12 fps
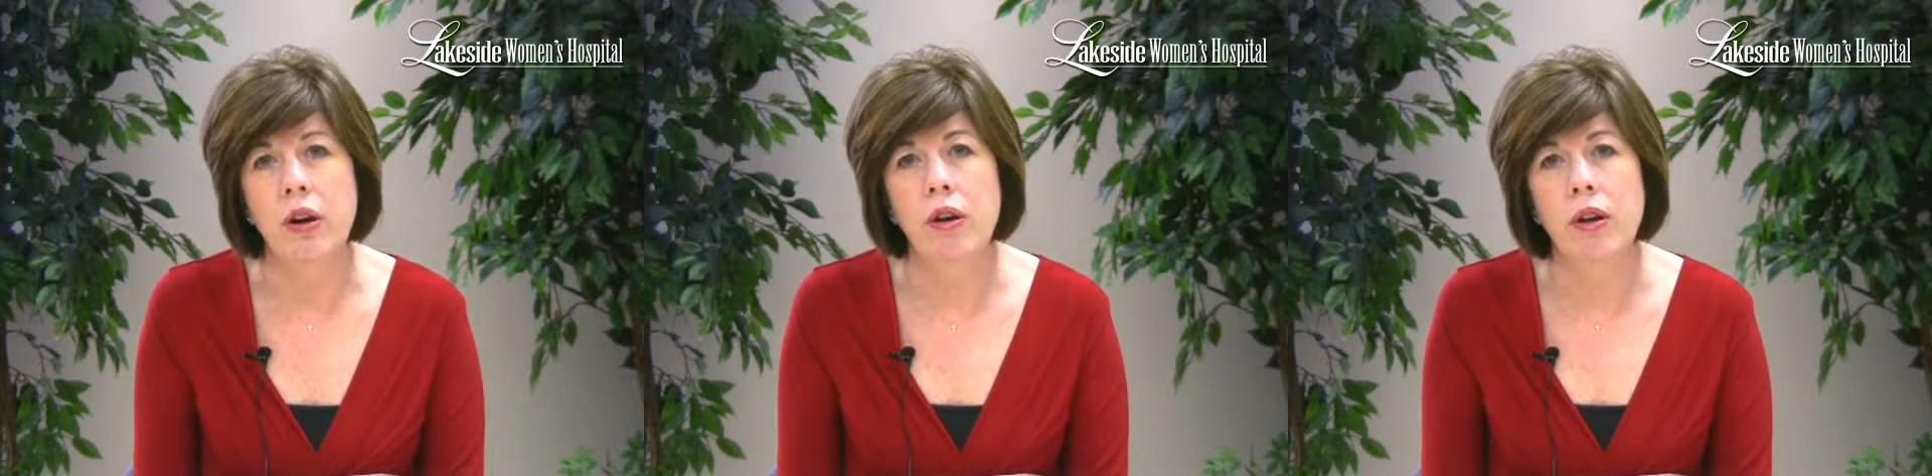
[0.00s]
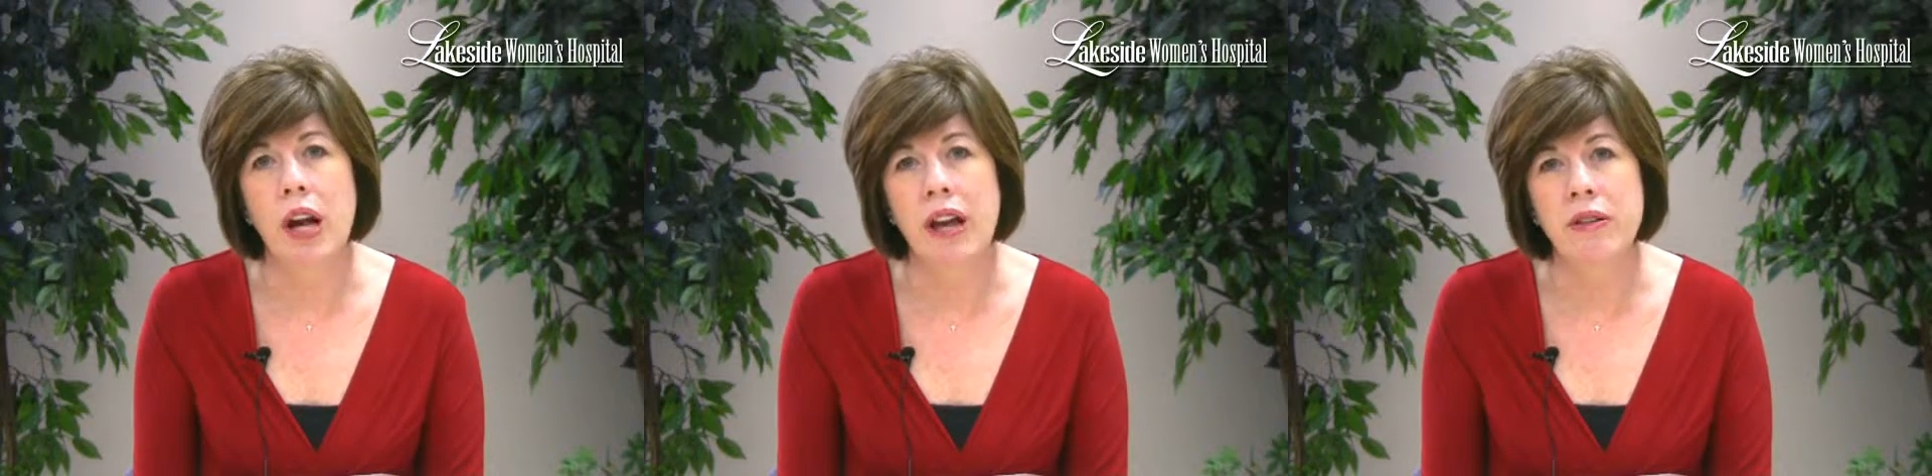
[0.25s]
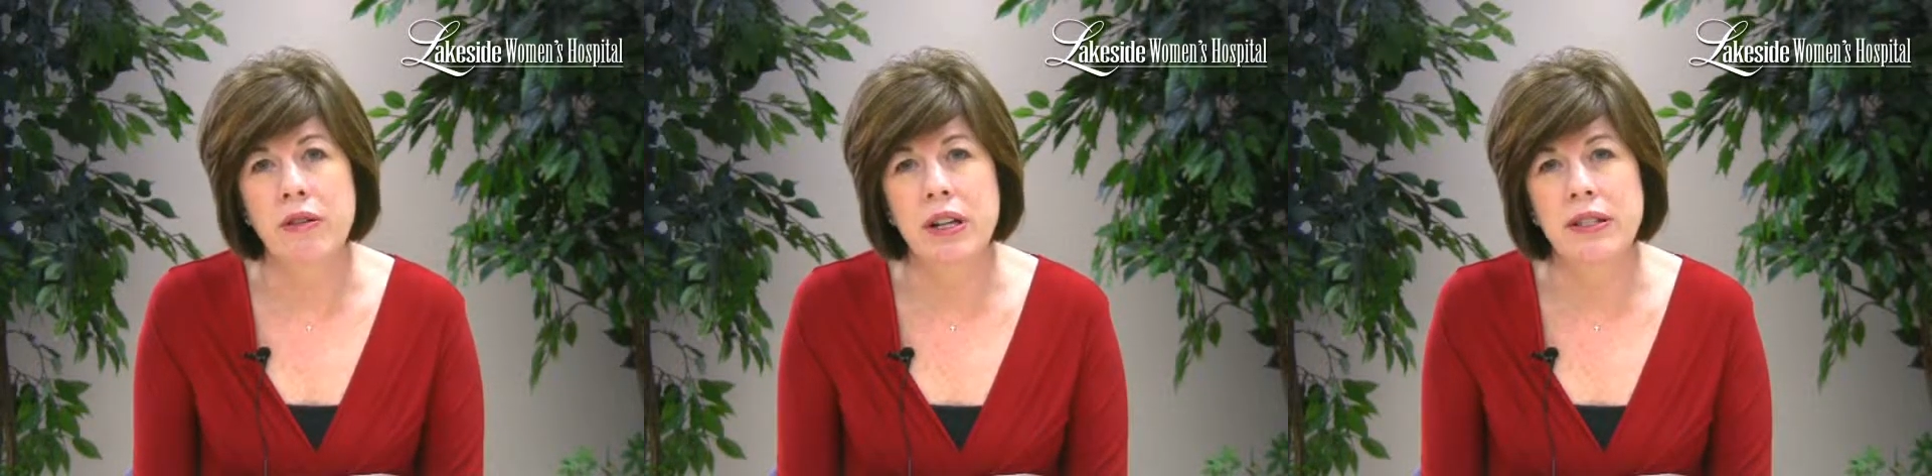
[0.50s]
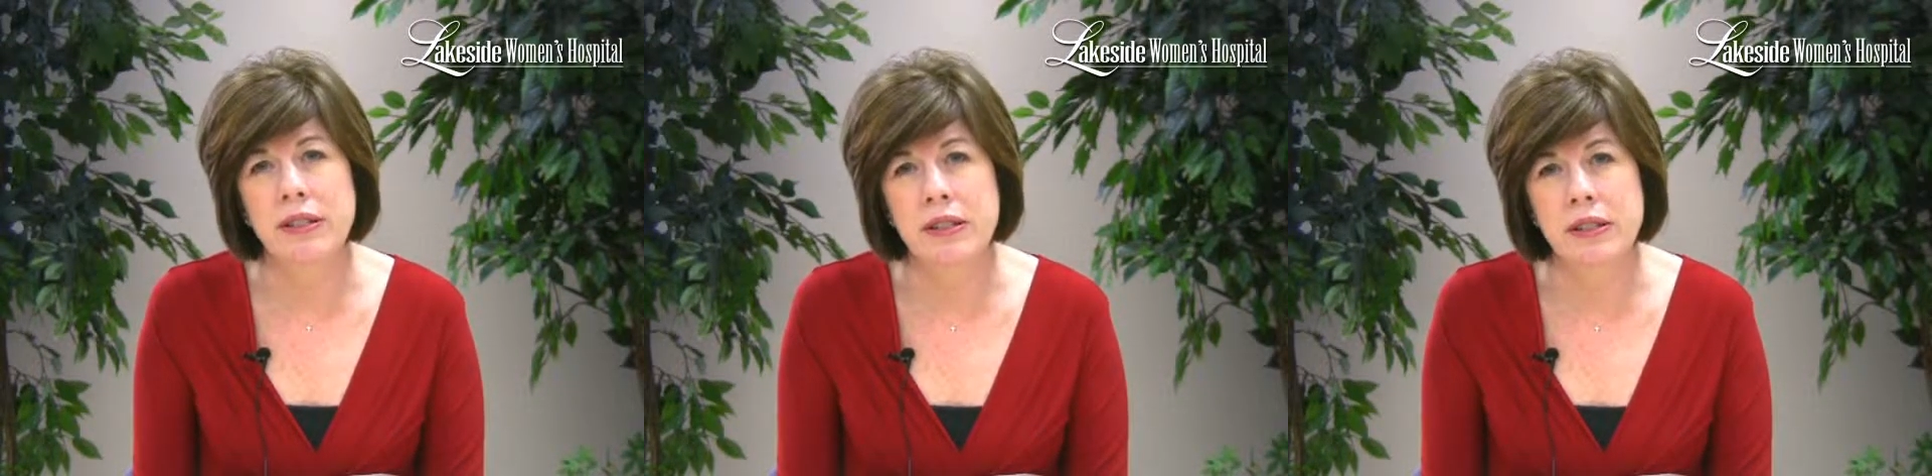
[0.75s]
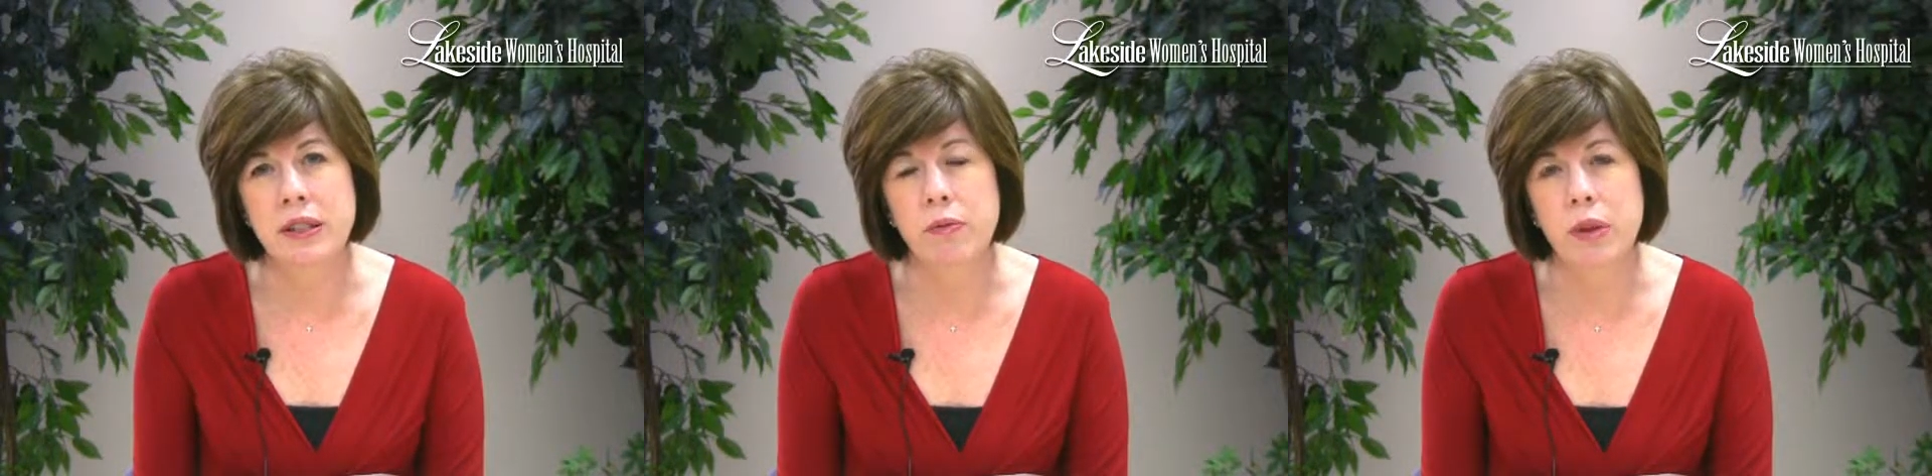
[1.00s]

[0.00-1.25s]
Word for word: or other assisted